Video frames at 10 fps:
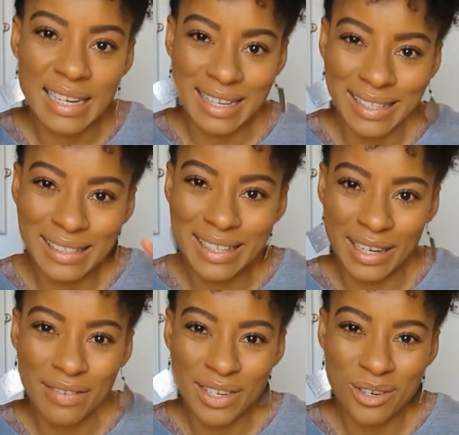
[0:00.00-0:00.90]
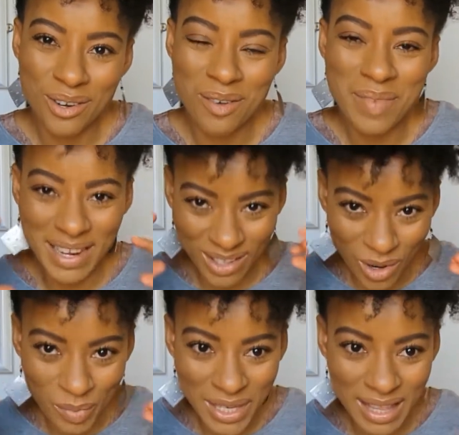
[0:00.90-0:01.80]
sealed, delivered, you know, but it's
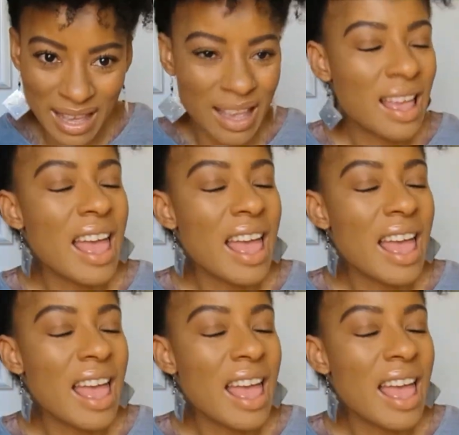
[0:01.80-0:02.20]
almost there.